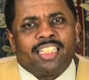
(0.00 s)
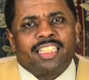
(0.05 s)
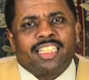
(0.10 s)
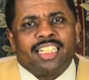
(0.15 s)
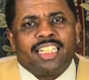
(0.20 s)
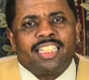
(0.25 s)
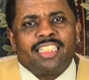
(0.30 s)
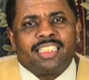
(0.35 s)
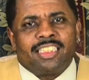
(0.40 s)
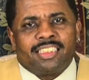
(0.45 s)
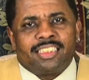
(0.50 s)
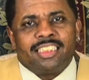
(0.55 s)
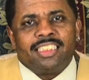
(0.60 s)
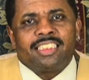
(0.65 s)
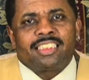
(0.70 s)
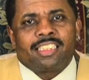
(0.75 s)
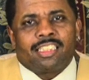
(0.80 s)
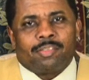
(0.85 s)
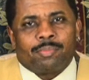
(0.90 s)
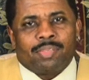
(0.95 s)
kid to see
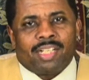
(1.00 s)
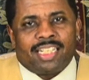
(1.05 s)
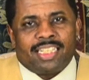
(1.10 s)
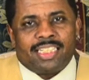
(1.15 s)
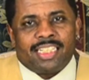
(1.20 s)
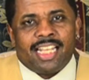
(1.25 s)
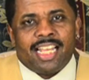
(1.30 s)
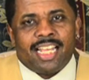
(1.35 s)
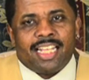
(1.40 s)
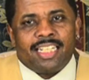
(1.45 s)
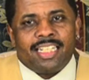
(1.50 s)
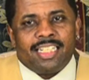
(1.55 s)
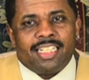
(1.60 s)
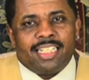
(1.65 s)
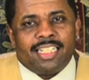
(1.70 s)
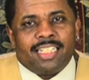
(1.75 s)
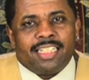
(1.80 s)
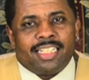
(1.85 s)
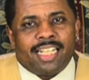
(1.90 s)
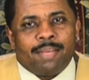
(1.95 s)
something like that,
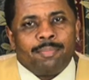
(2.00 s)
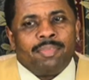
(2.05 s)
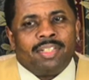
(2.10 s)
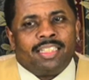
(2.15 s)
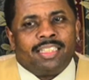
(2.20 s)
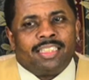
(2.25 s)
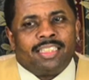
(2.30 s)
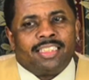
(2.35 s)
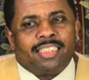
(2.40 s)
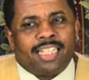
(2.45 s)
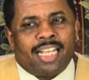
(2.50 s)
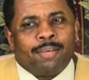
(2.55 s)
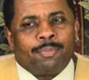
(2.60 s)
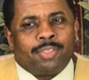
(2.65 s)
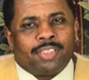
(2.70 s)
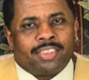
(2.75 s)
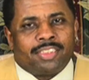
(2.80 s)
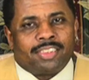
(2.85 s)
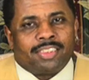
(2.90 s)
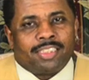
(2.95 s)
that
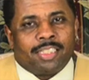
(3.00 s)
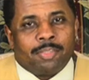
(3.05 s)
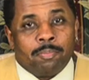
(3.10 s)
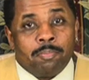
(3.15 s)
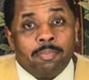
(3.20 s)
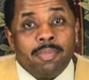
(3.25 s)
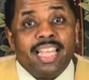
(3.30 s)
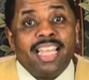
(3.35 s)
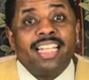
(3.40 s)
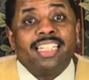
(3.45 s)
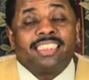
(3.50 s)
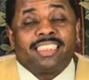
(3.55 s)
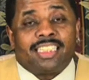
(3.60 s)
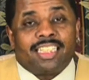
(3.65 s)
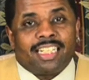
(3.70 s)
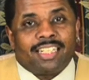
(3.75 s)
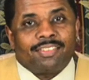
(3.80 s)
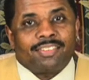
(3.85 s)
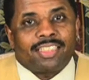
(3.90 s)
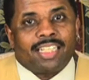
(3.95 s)
was
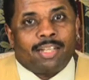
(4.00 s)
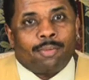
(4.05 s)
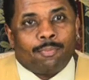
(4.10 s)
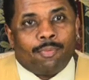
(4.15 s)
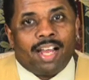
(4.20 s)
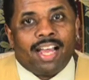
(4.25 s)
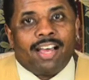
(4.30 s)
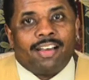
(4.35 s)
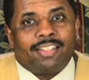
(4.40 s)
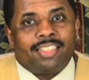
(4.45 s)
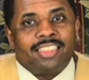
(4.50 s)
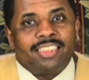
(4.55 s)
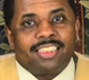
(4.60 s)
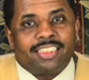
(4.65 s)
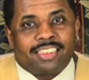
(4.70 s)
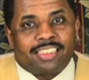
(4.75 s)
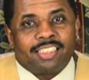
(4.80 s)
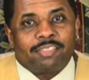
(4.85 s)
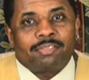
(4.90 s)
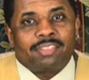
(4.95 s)
amazing. I was like, wow, this
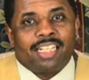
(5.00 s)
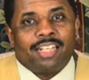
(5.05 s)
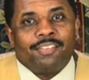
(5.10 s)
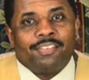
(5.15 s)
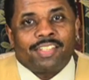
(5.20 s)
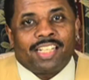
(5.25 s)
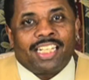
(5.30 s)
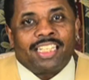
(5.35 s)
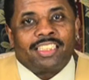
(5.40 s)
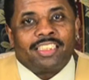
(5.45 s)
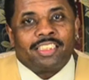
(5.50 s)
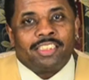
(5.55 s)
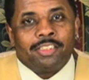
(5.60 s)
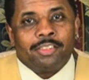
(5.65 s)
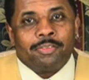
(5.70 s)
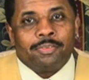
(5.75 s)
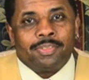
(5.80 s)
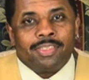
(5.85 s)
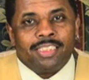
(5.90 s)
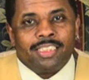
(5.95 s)
is something I would like to
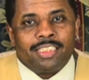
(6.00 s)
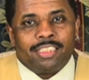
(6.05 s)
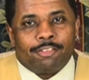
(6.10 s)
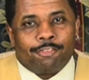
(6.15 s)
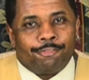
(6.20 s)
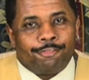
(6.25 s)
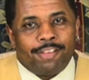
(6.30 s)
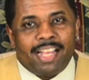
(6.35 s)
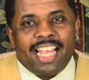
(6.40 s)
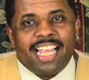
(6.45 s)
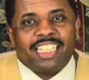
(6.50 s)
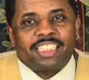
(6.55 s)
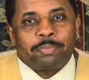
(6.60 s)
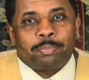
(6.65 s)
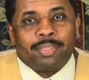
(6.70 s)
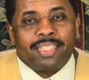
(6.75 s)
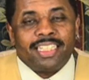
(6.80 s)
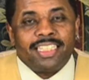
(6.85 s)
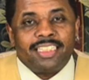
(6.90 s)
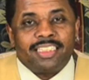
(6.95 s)
do. The fast
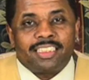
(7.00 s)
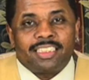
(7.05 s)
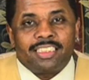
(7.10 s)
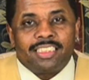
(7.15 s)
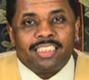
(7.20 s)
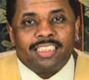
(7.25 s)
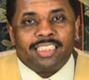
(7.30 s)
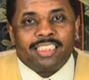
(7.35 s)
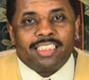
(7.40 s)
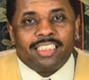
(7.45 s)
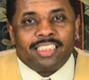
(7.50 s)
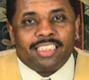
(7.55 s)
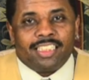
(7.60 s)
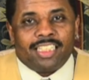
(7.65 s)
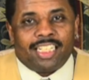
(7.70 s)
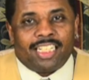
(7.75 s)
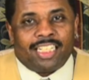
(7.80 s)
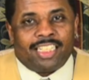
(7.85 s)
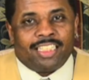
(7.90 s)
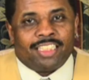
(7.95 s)
paced
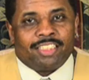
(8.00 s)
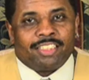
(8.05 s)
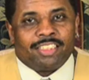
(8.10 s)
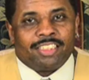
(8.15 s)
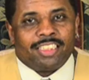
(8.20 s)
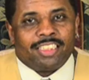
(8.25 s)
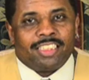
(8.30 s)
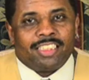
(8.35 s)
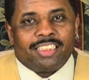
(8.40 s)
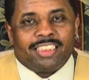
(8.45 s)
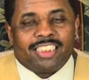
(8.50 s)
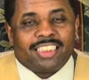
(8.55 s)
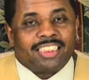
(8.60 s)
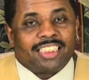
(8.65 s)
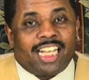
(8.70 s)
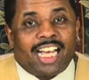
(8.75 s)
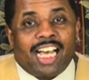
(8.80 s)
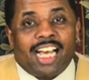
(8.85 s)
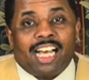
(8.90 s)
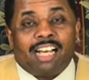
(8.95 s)
and just
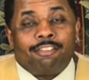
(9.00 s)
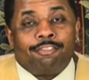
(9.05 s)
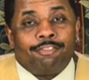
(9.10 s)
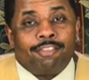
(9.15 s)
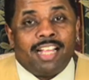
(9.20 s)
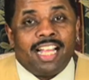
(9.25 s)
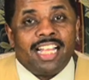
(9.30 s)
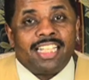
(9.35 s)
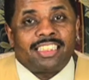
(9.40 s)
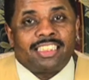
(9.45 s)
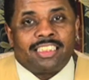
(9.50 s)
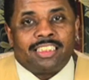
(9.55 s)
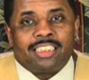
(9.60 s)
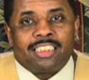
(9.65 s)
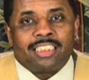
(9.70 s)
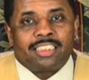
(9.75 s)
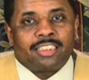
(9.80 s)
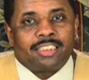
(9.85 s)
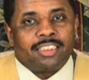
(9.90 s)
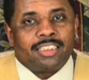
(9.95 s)
the high fashion,
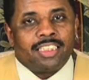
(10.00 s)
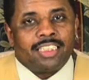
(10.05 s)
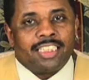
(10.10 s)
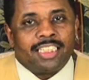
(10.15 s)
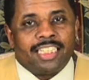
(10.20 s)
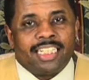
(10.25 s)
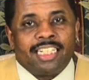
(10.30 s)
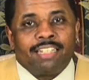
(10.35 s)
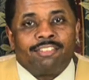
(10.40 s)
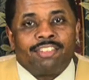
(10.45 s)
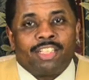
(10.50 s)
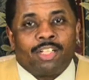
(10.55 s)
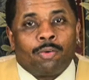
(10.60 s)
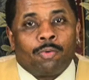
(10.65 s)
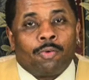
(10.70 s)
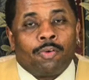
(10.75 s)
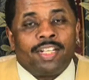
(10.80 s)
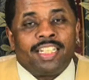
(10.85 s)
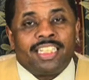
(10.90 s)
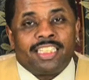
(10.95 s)
just hearing the
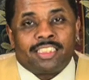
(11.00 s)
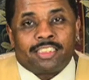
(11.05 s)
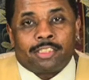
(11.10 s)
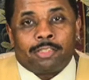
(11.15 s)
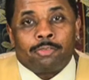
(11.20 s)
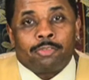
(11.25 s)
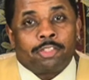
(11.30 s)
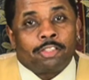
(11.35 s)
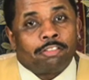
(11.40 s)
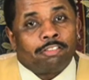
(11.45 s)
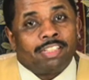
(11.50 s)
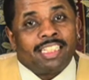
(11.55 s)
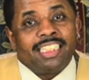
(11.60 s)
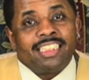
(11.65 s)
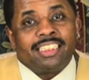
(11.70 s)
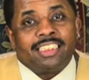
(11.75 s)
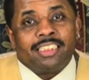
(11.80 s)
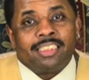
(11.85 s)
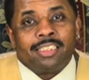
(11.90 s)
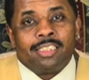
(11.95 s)
audience go
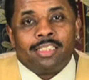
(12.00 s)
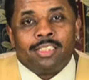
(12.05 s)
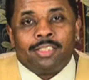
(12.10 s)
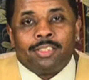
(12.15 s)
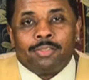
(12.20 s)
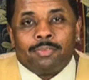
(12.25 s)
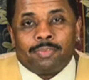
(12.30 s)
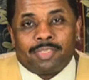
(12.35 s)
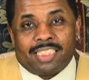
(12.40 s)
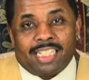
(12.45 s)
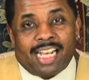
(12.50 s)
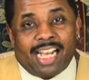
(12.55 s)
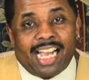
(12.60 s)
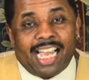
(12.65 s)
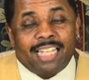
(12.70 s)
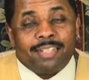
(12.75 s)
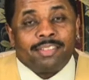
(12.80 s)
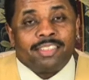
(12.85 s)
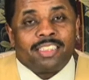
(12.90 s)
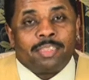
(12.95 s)
crazy with the
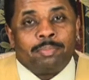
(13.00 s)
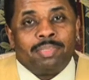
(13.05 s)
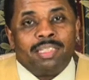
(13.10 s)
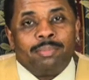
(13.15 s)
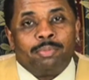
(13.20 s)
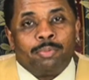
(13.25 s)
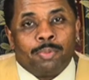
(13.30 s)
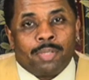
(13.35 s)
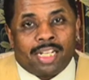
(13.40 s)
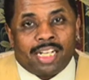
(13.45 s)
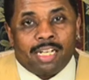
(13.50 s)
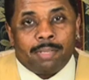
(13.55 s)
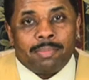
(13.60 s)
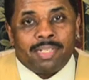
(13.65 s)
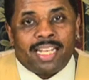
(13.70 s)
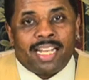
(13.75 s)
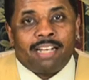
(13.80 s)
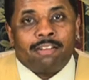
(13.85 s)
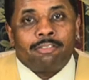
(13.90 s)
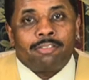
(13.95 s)
items the people were
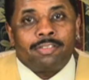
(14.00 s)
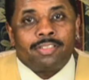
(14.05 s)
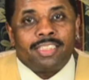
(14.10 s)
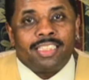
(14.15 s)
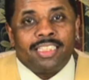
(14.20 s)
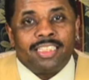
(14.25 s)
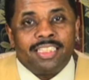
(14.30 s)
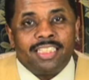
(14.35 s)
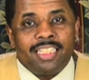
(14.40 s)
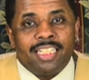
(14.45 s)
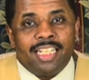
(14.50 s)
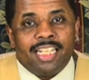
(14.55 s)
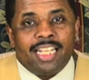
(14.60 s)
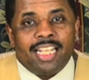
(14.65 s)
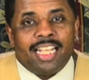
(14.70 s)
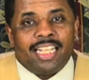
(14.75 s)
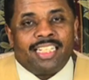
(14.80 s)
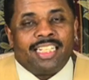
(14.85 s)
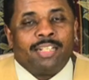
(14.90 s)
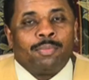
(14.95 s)
coming out in.
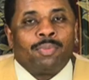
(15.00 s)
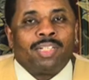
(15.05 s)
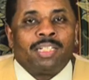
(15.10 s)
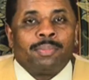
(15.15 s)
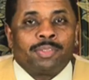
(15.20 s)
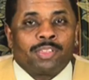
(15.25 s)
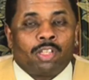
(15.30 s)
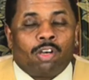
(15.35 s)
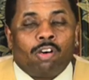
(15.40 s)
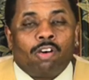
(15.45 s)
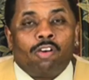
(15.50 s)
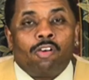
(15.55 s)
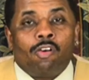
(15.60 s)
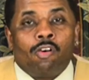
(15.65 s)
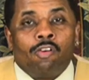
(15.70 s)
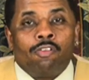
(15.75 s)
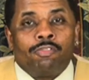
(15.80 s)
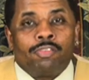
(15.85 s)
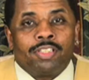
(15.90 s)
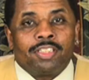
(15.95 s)
And then when it was all
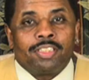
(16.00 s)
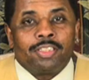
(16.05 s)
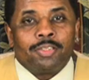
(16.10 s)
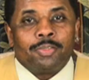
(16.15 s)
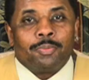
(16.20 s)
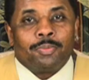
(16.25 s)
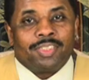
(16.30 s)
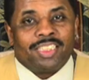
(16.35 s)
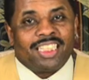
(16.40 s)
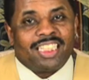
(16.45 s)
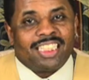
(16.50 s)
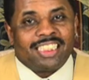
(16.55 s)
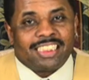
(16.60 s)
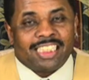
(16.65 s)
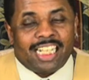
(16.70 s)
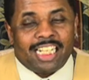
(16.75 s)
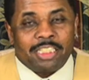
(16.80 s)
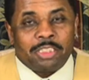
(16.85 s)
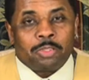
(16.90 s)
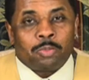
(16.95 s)
over, when the
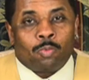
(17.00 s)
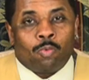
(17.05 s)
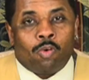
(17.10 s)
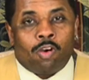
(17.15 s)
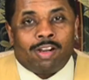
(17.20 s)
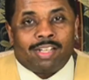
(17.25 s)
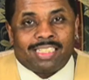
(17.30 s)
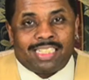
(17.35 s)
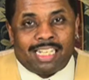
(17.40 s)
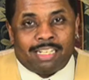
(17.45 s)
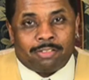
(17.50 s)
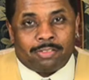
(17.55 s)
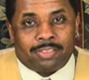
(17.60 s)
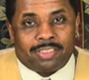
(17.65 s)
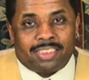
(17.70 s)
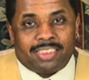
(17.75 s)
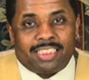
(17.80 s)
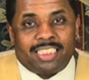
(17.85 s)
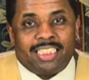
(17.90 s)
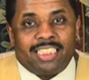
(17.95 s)
designers walked out on
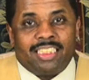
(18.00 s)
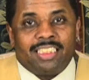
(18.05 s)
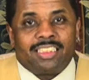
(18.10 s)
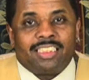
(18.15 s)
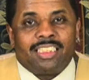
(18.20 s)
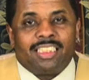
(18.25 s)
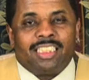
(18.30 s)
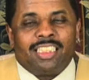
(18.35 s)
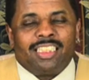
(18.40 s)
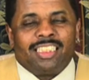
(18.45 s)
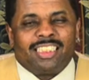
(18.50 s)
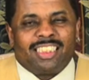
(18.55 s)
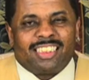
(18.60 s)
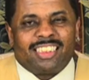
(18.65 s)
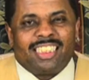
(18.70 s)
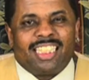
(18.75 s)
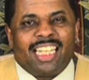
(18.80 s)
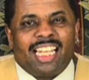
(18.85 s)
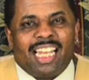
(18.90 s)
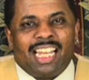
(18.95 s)
stage, just
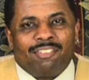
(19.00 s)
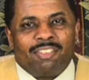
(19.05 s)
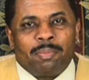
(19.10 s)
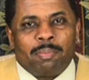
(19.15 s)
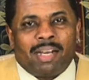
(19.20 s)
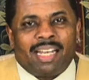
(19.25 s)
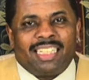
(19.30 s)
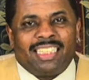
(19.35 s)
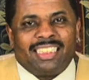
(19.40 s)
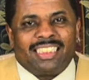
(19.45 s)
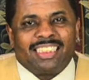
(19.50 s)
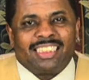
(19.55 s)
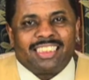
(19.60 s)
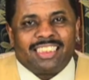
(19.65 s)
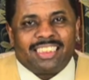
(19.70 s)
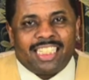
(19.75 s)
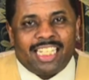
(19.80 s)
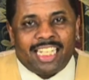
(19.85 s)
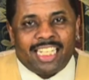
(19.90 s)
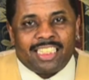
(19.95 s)
seeing everybody
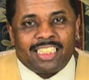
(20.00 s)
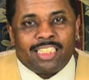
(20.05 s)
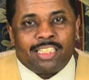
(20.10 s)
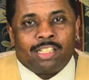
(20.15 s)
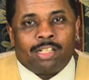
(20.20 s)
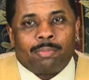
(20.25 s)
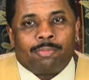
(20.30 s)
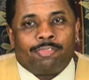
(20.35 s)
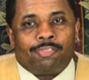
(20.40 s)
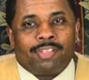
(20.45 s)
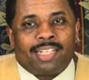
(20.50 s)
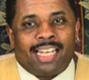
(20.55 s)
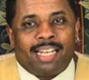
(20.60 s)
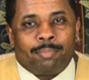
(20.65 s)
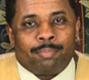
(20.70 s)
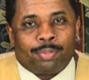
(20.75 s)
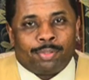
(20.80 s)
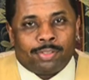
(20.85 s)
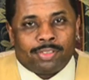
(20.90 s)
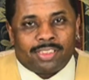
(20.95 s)
standing up for
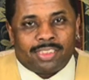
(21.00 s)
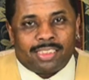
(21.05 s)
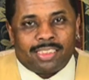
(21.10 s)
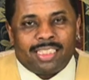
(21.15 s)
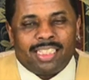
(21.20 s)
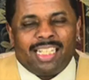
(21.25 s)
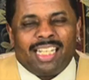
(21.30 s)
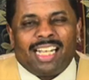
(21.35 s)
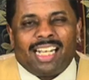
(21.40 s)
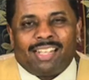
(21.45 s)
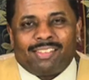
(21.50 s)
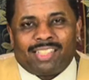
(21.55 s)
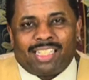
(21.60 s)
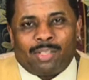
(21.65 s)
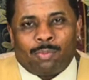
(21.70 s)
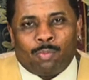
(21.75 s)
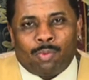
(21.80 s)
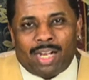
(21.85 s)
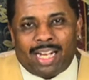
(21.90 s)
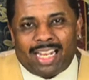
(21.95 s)
that person, I was
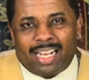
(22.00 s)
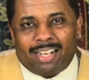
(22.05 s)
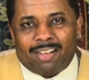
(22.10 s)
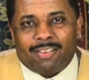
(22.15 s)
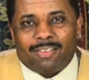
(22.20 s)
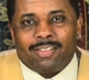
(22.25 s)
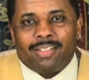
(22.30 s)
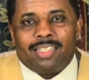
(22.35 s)
like, wow,